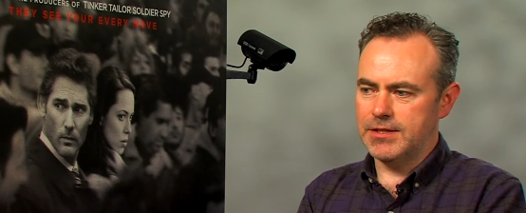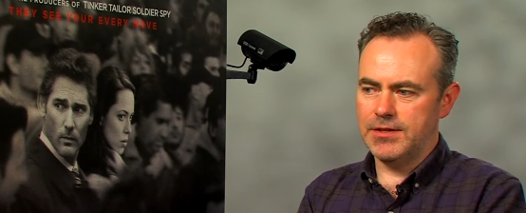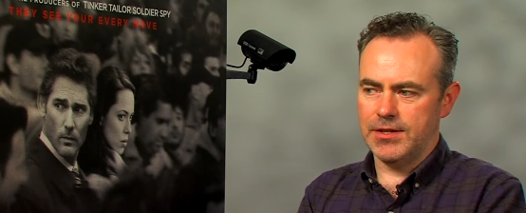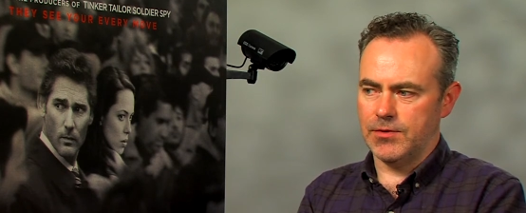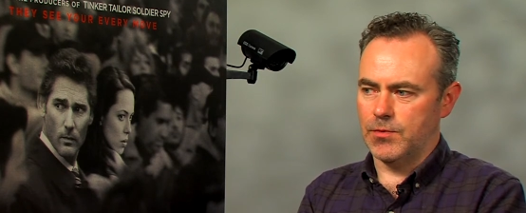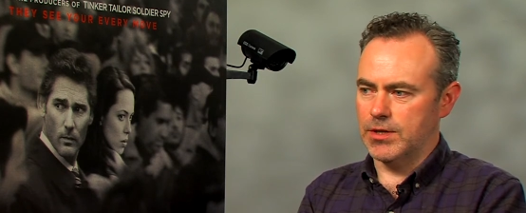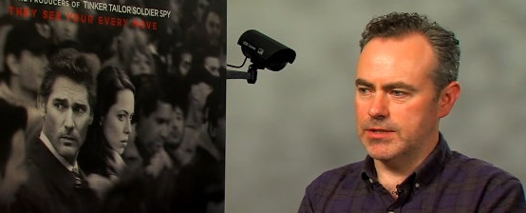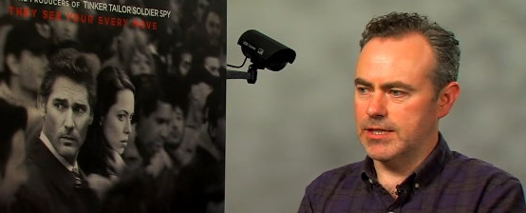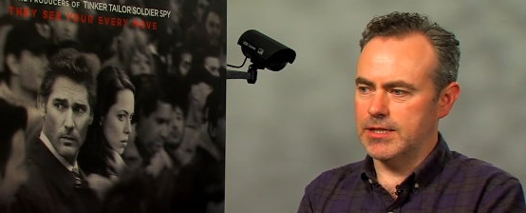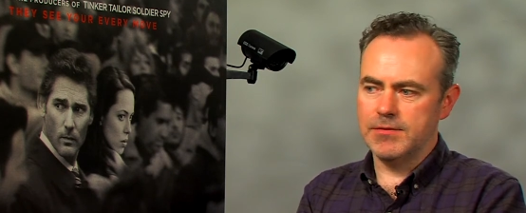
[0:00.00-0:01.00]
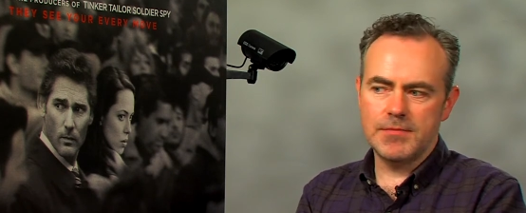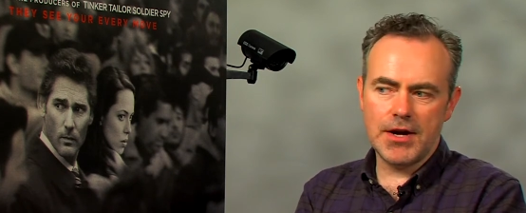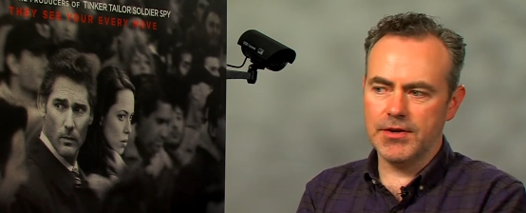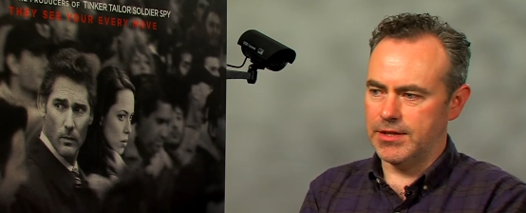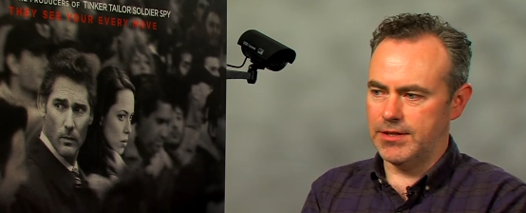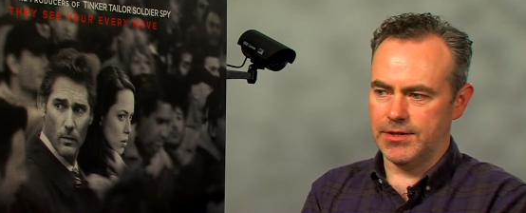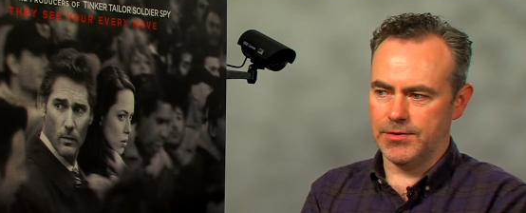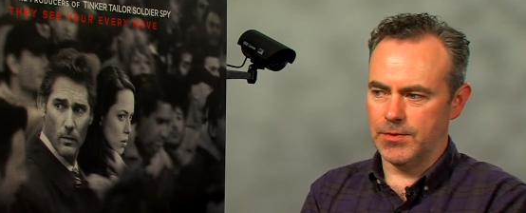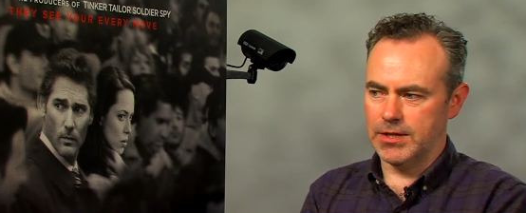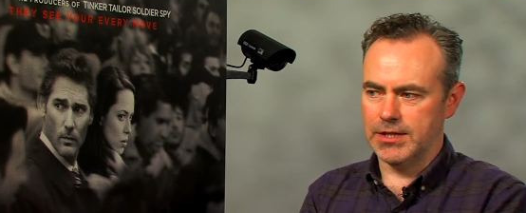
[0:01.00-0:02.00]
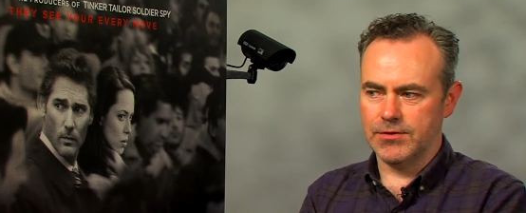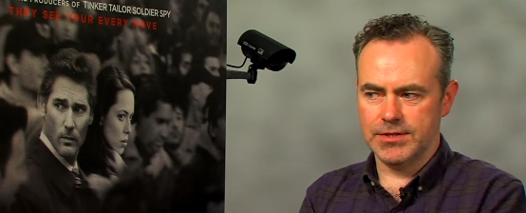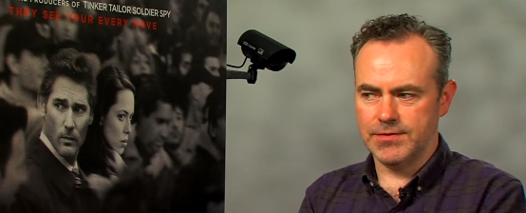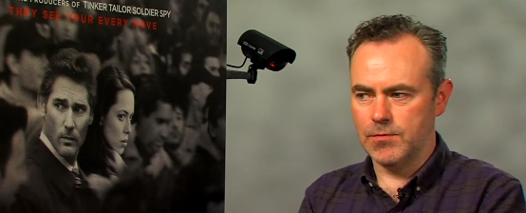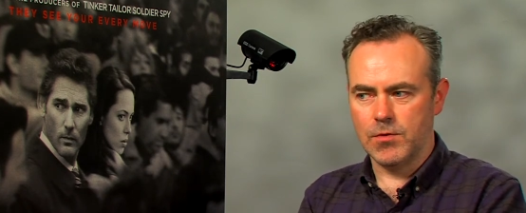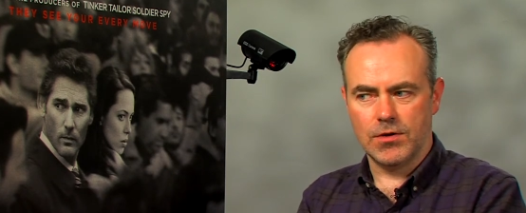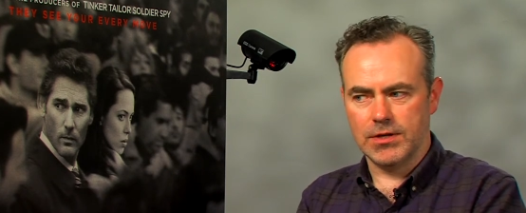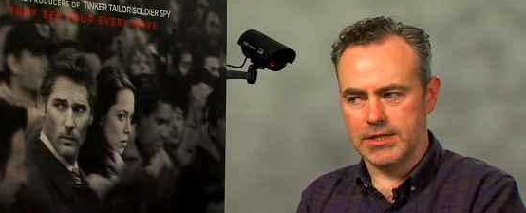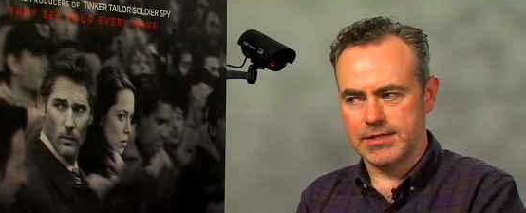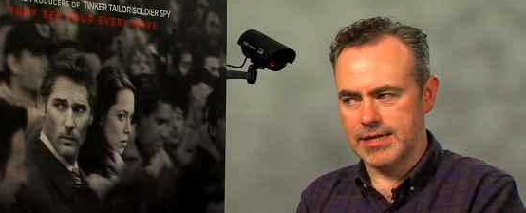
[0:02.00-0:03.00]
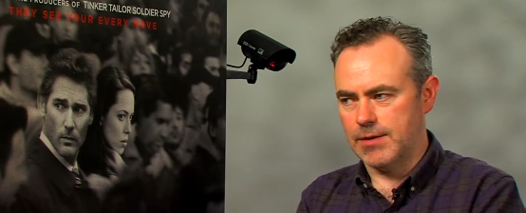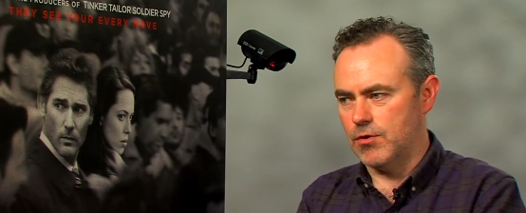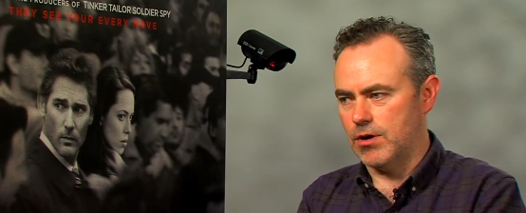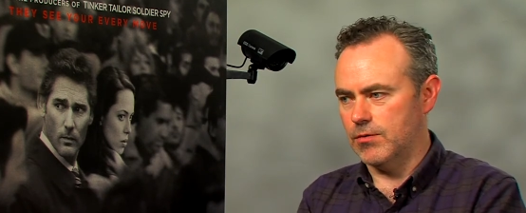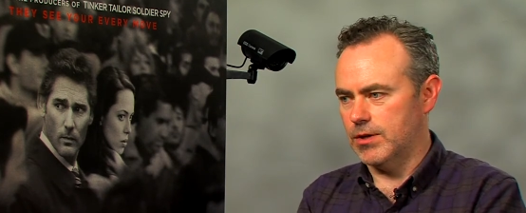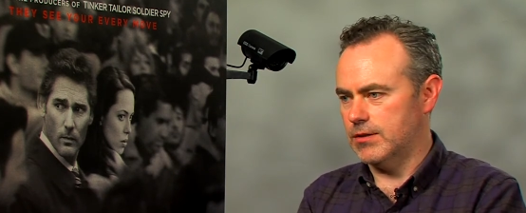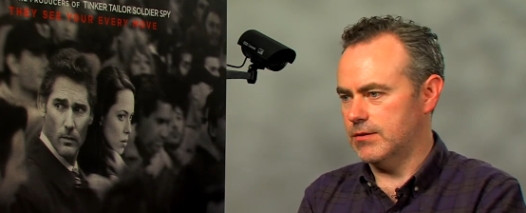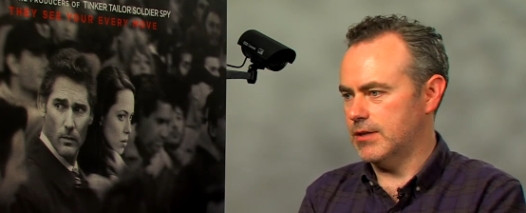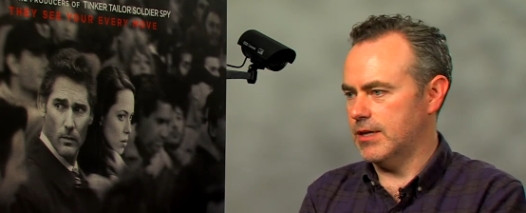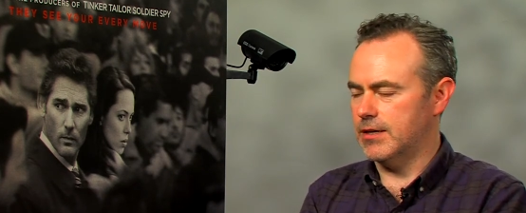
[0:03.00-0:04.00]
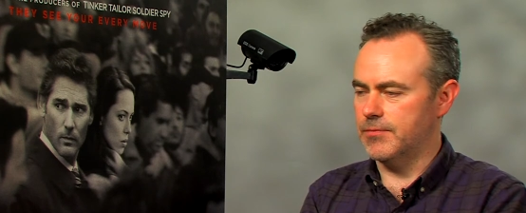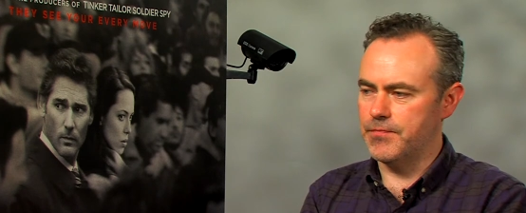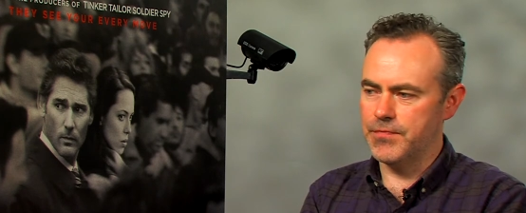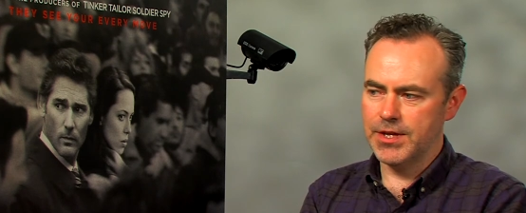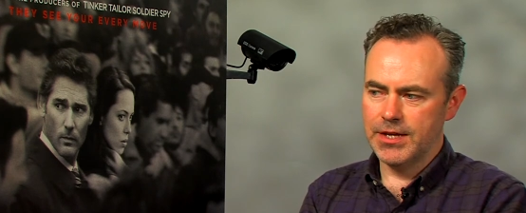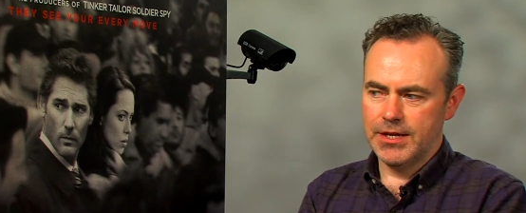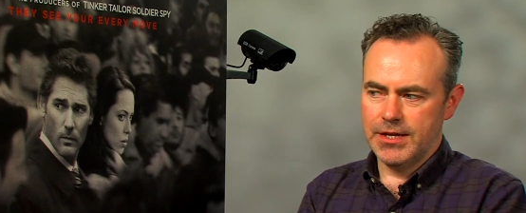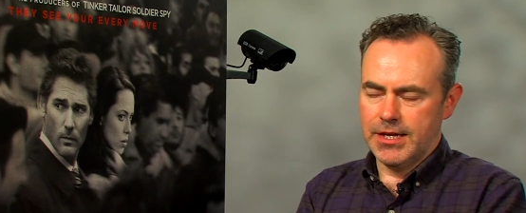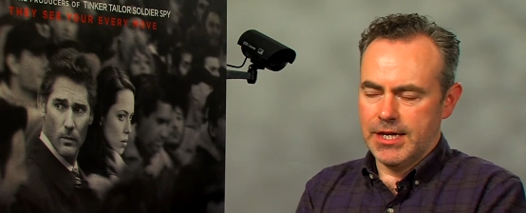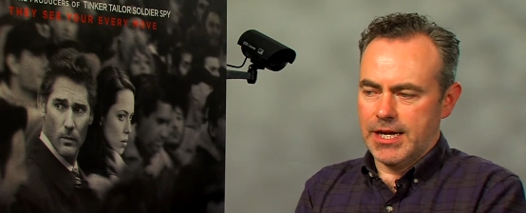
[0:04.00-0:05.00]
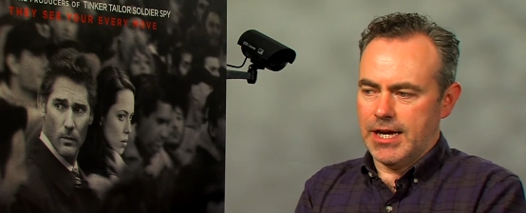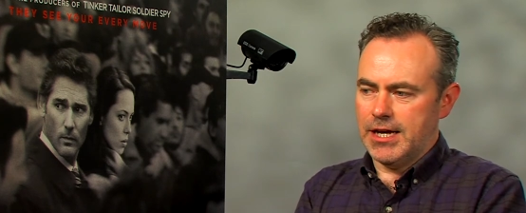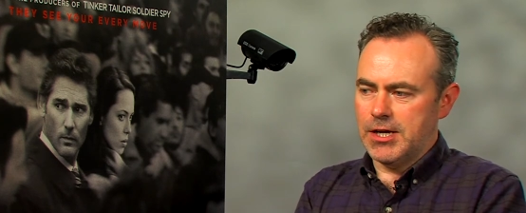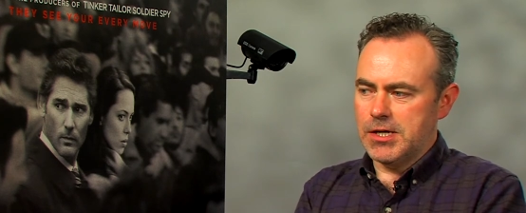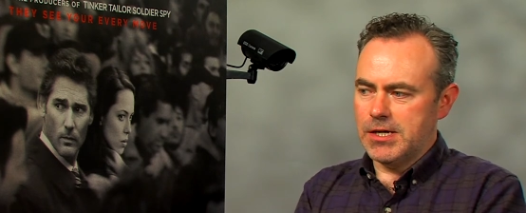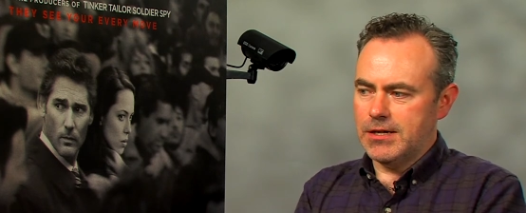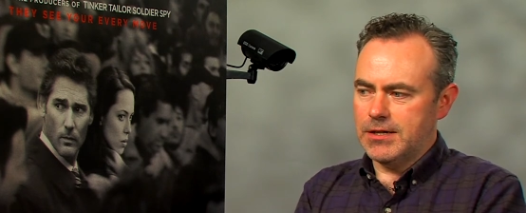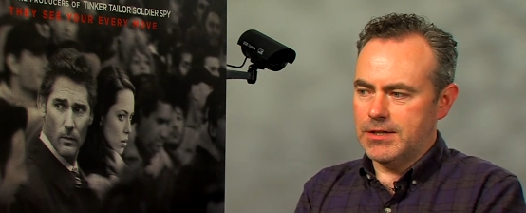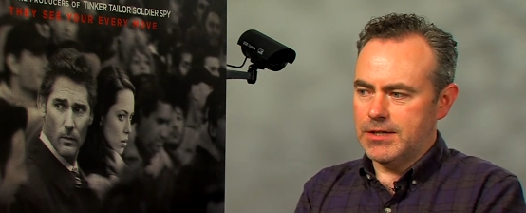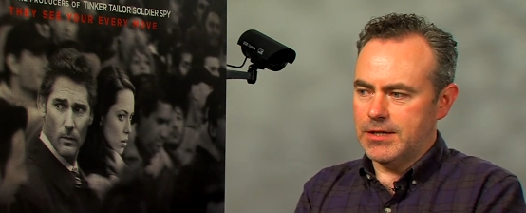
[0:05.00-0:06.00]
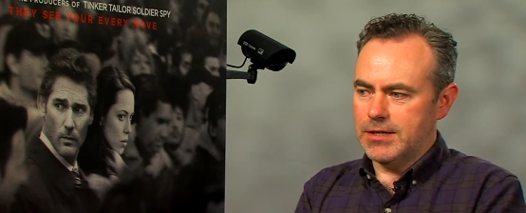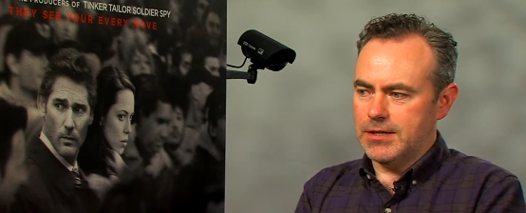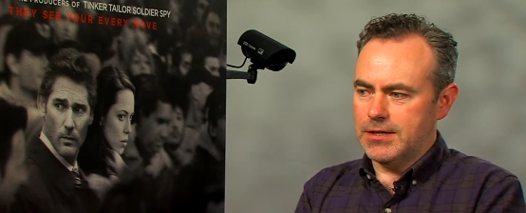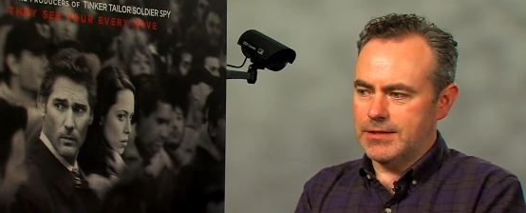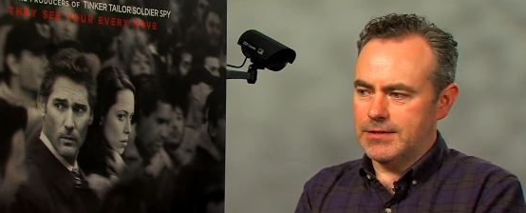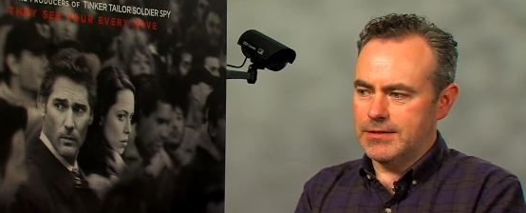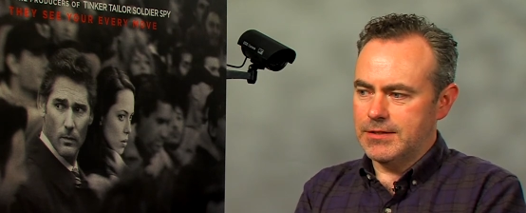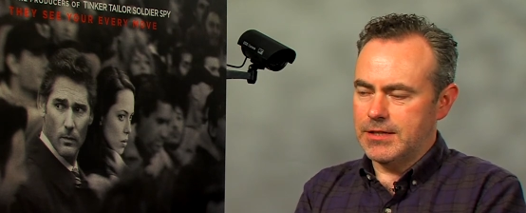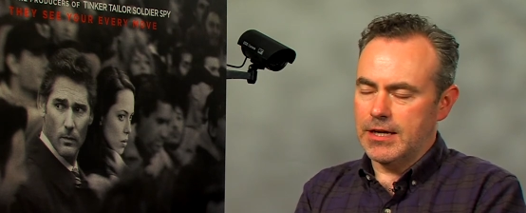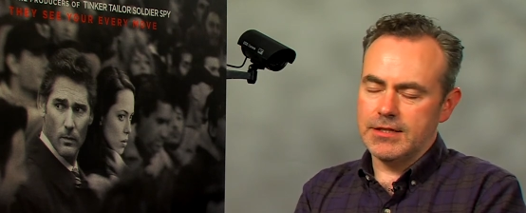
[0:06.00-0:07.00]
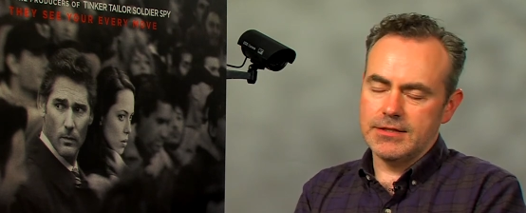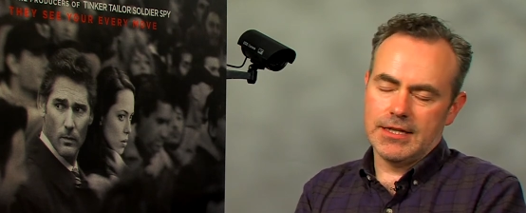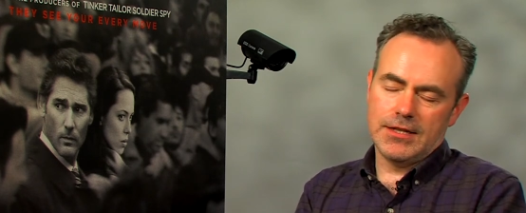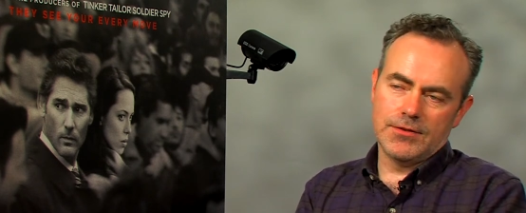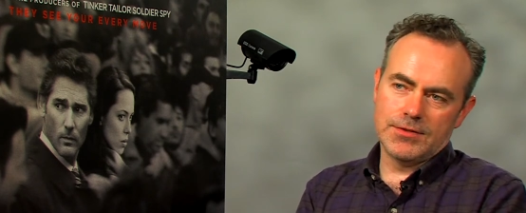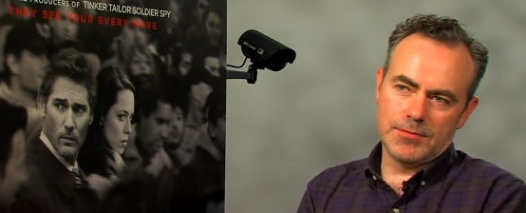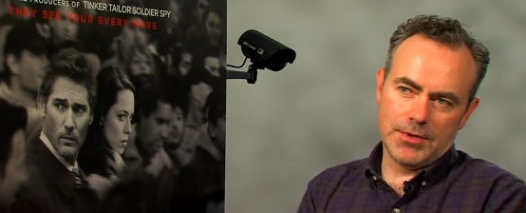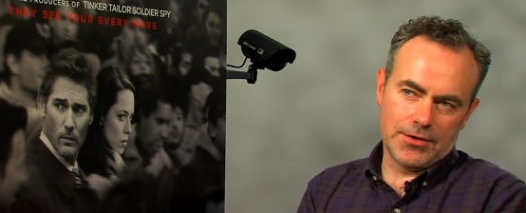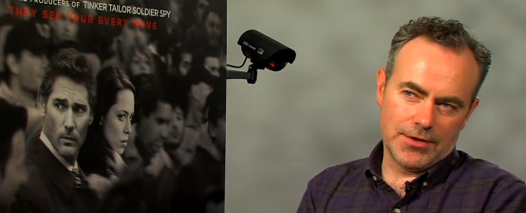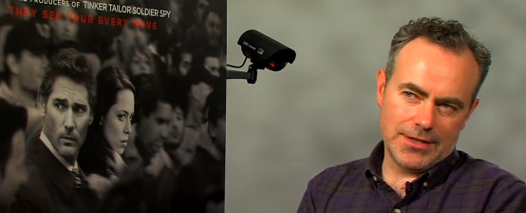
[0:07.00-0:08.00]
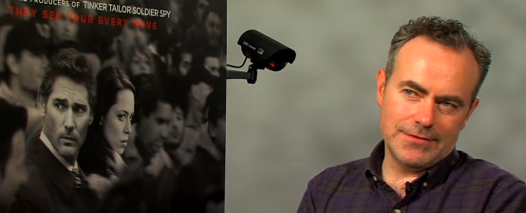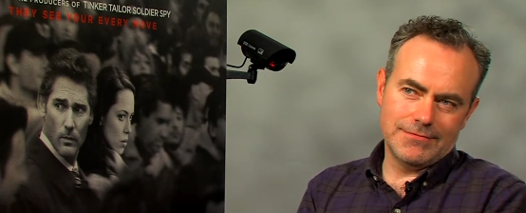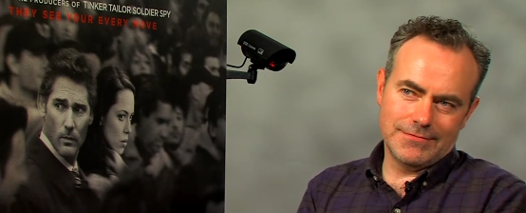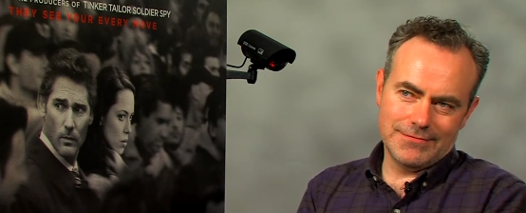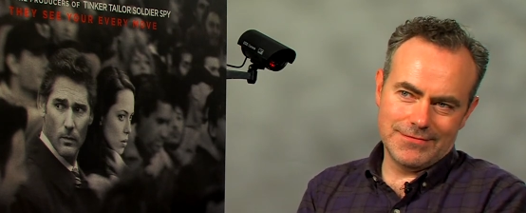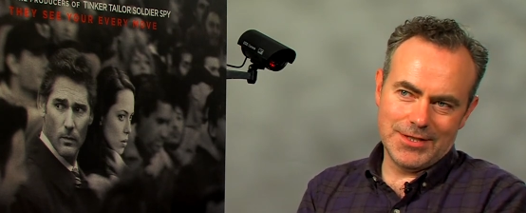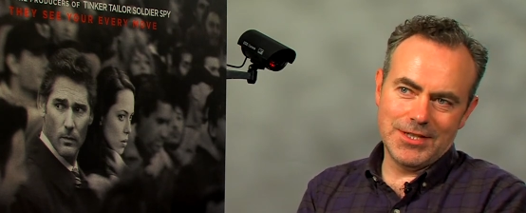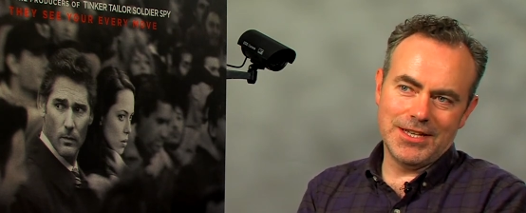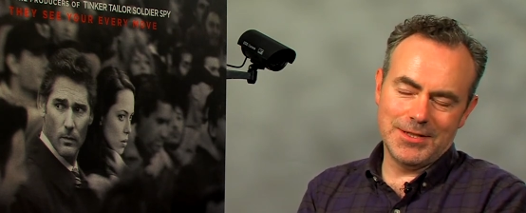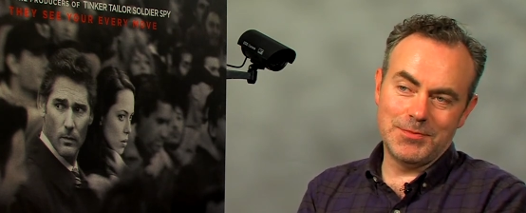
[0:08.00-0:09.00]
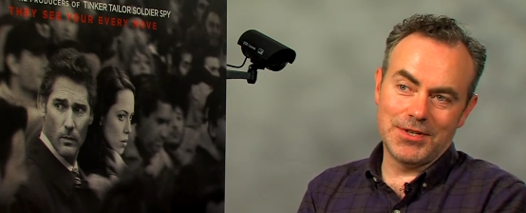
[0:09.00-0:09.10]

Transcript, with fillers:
Speaker 1: in the theatre world and in the American theatre world, like Christopher Walken and Sam Rockwell. Um, uh, uh Daniel Day Lewis would be all right. right. He, he's